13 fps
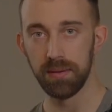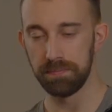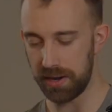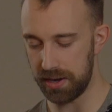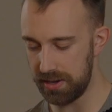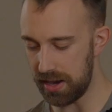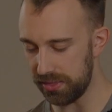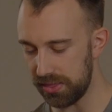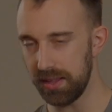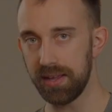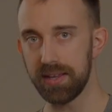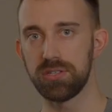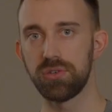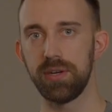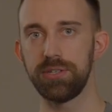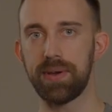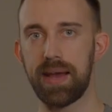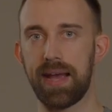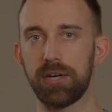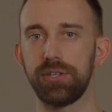but nothing is going
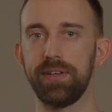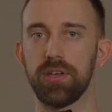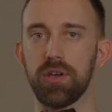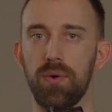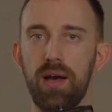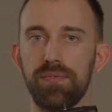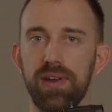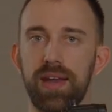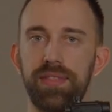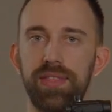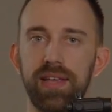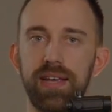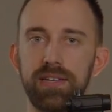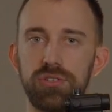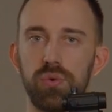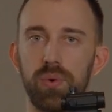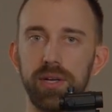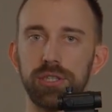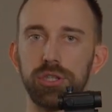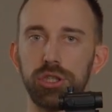to actually go off and nothing is
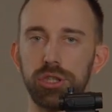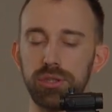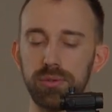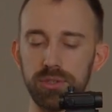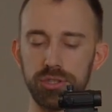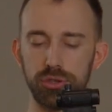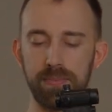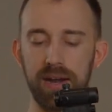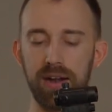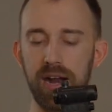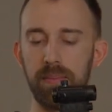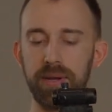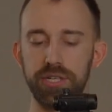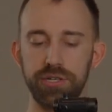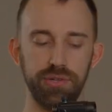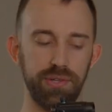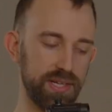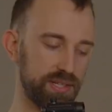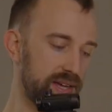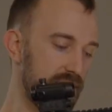going to shoot, no matter how much I do
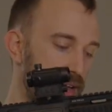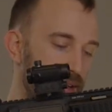this.